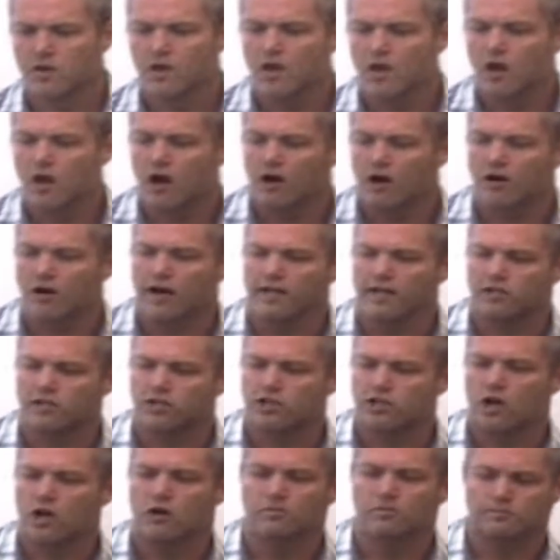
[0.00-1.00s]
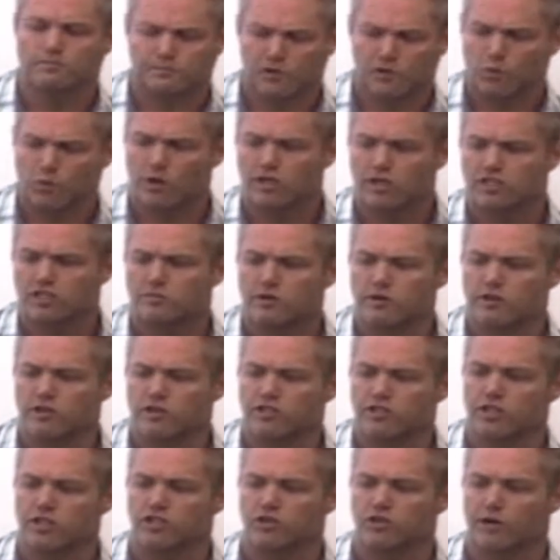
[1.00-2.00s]
All right, so what are some
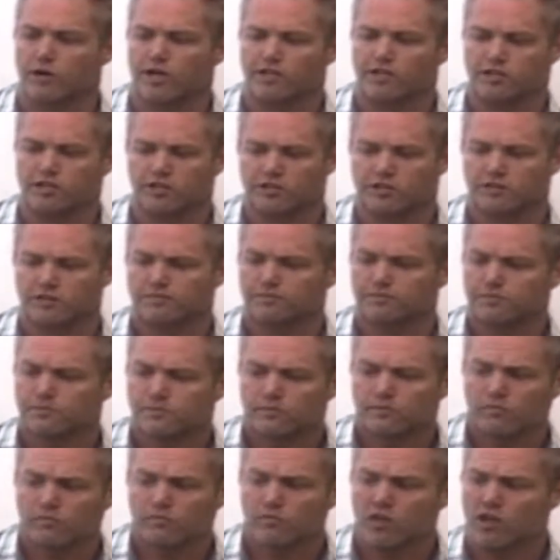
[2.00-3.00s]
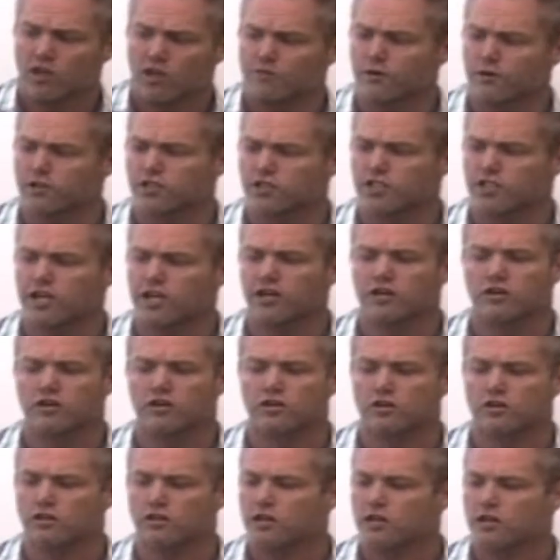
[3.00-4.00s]
other situations? If you're
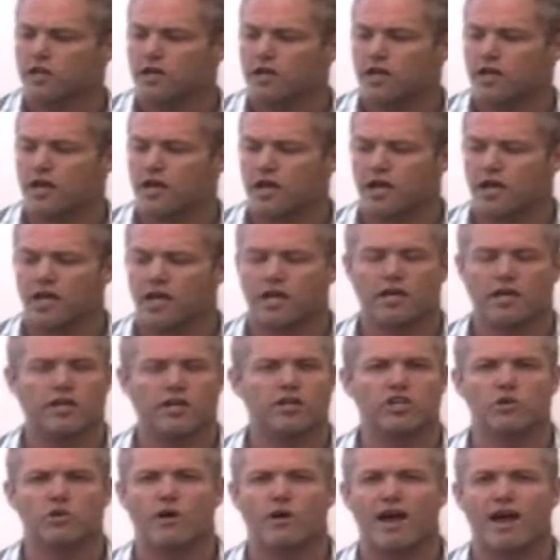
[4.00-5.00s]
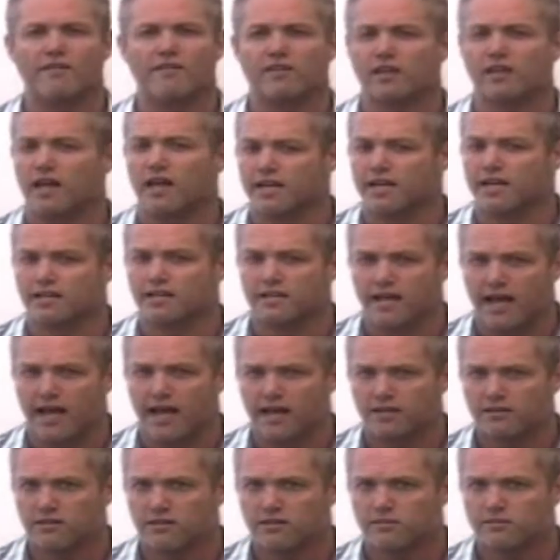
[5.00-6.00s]
single and you have a lot of
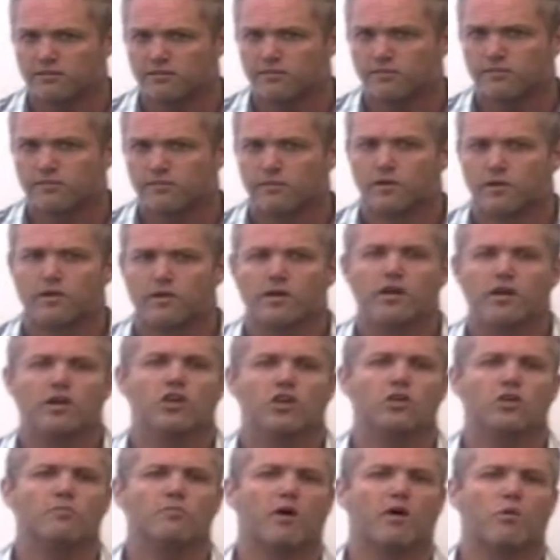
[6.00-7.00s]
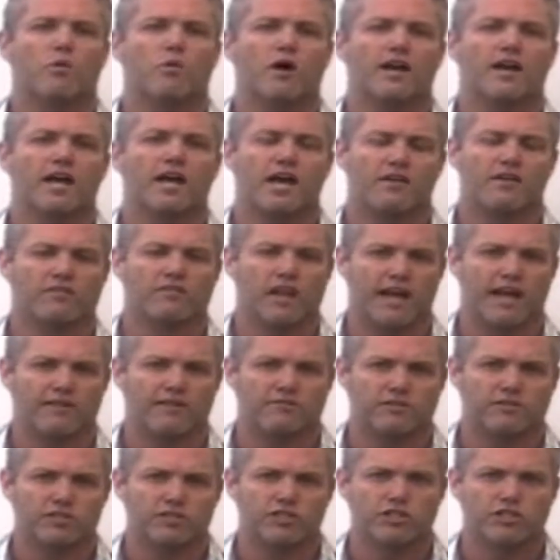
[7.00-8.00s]
debt, you might want to have
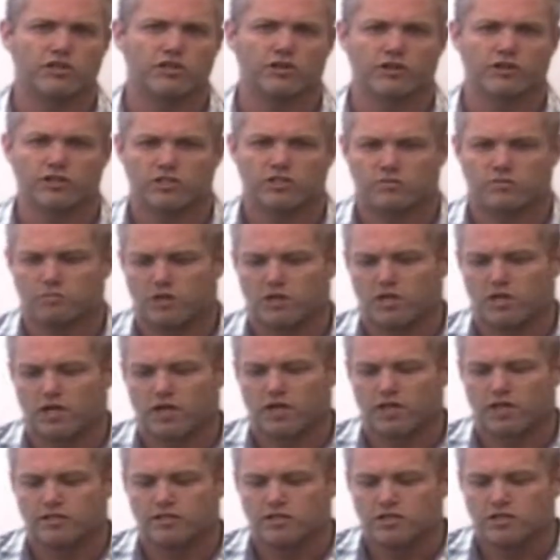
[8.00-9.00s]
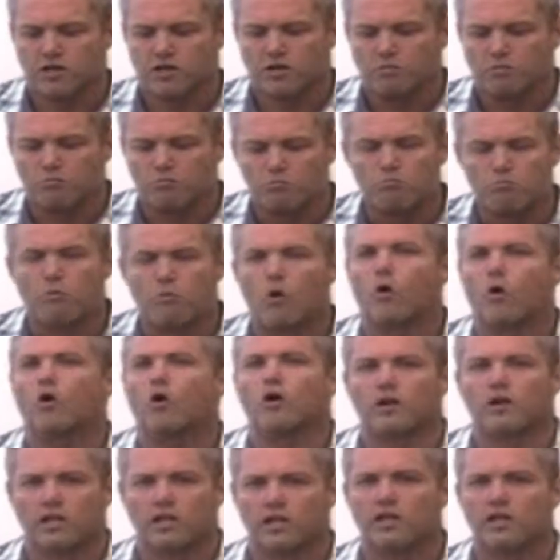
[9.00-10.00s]
life insurance because
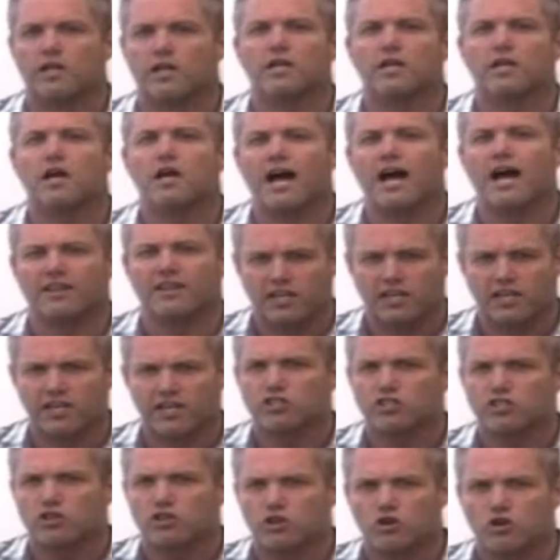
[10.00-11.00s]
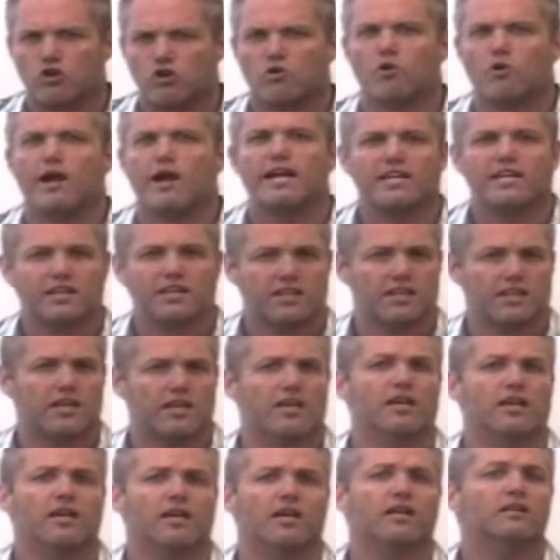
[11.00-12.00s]
morally, I think it's the correct
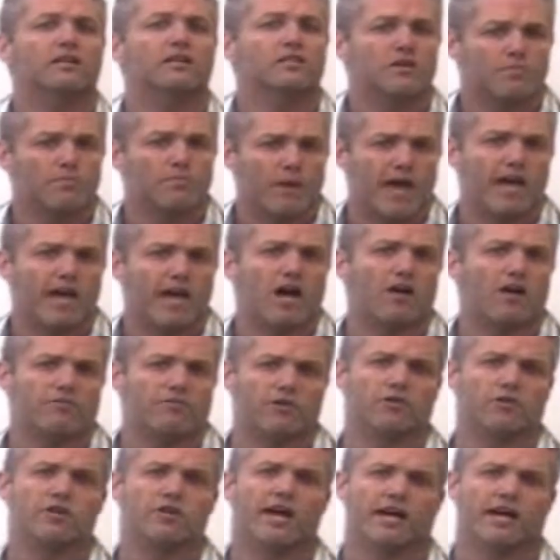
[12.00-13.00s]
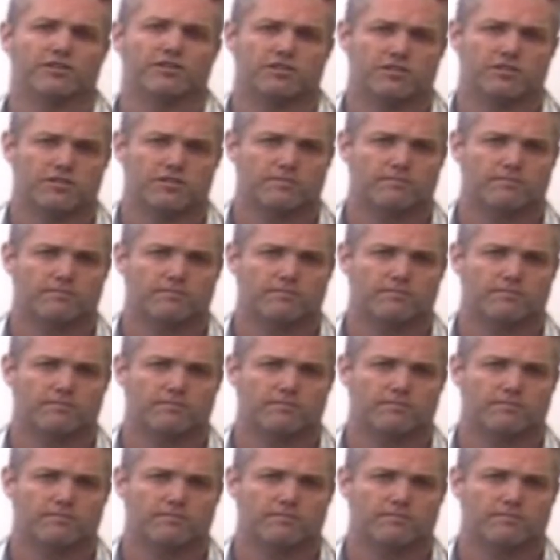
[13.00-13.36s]
thing to pay off your debts.